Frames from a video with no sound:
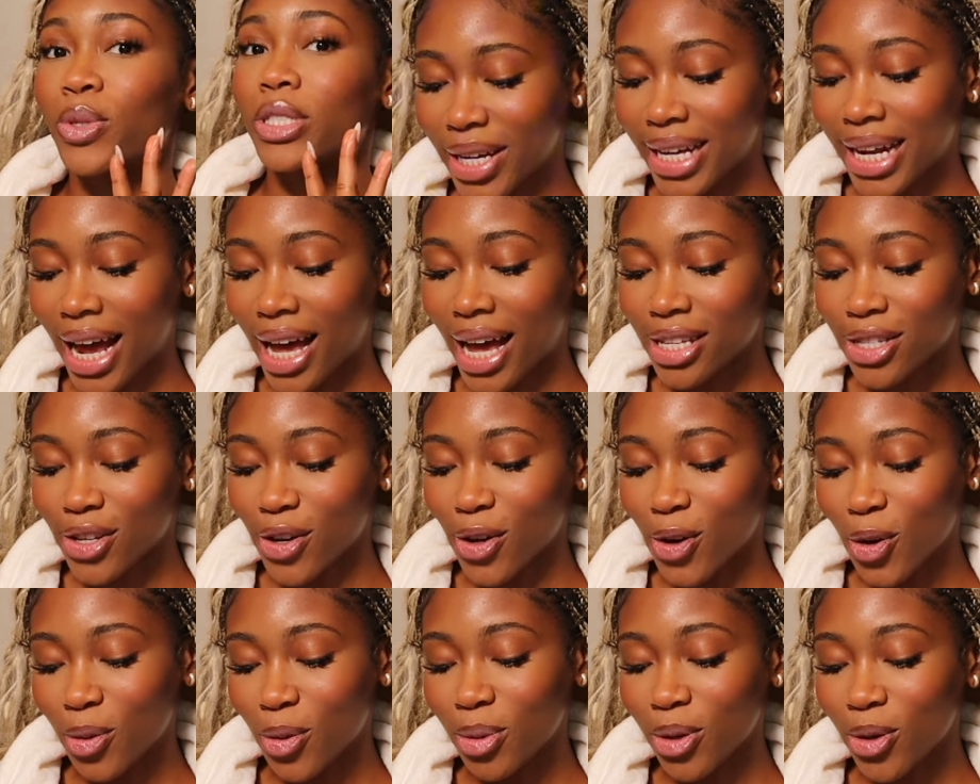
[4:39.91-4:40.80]
But it has
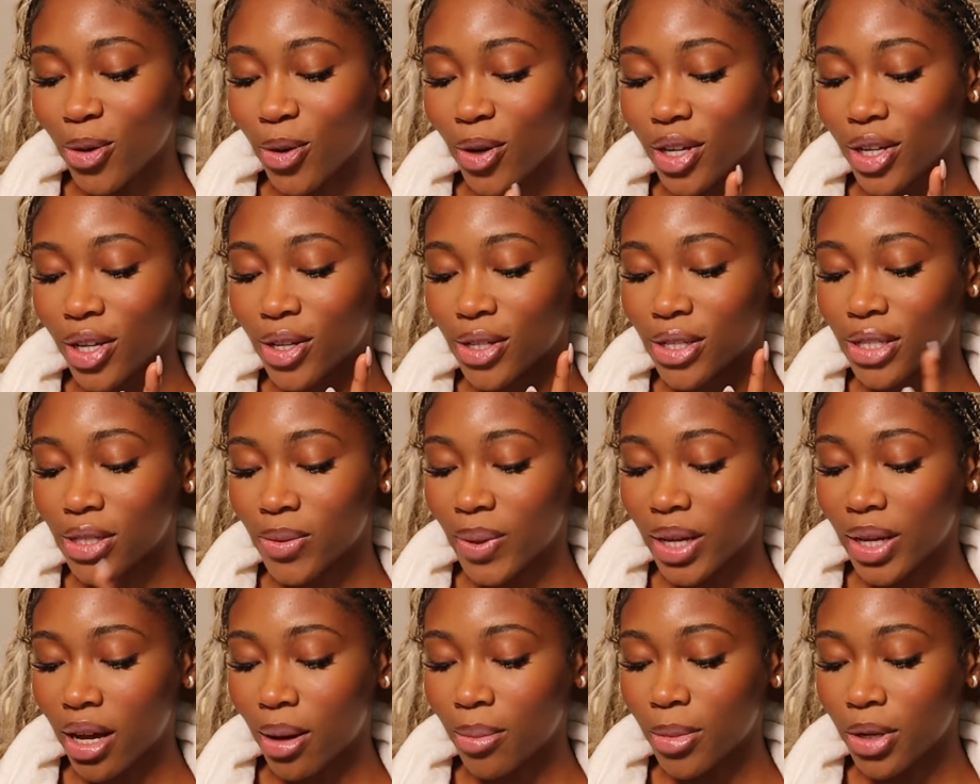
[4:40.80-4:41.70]
jojoba oil,
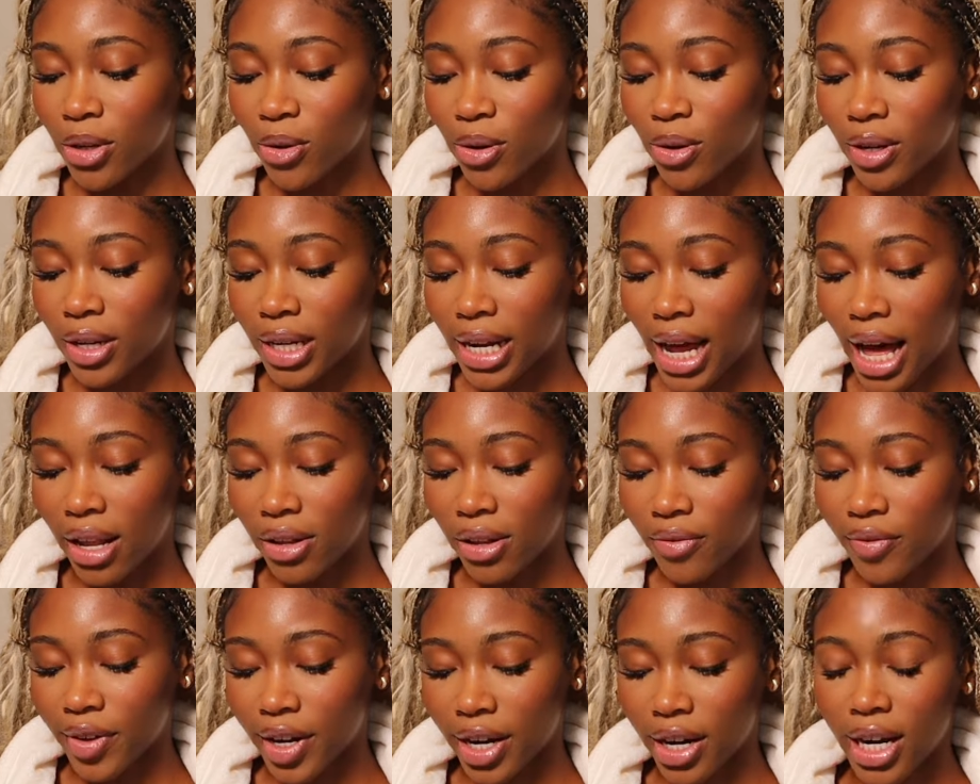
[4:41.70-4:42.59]
sweet almond oil, and
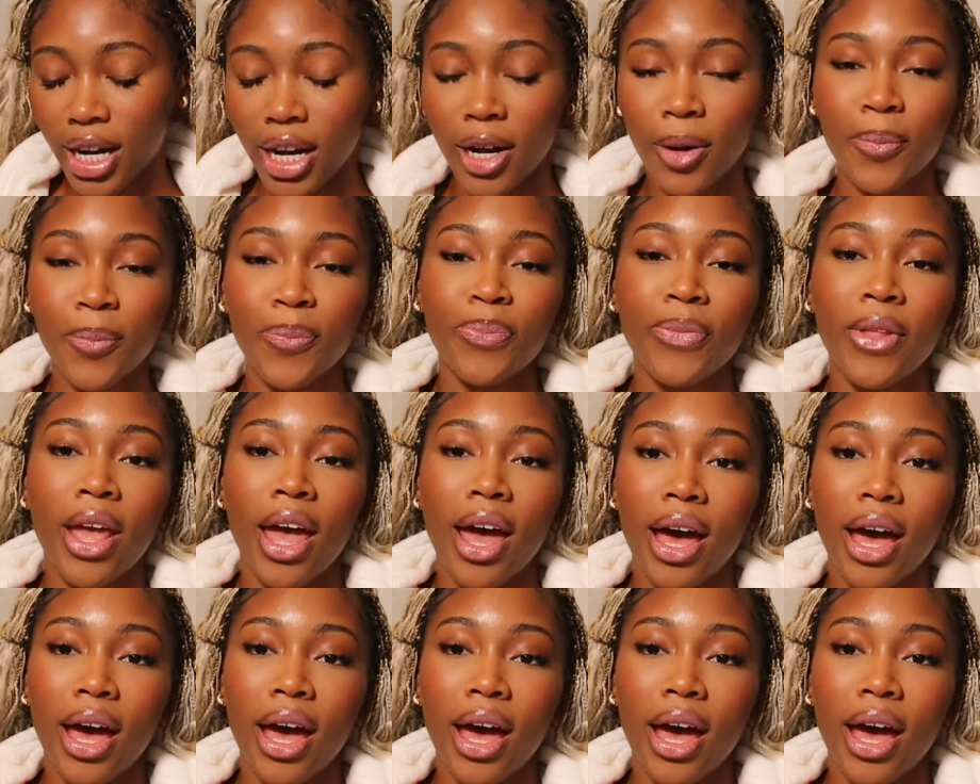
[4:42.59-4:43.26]
aloe vera.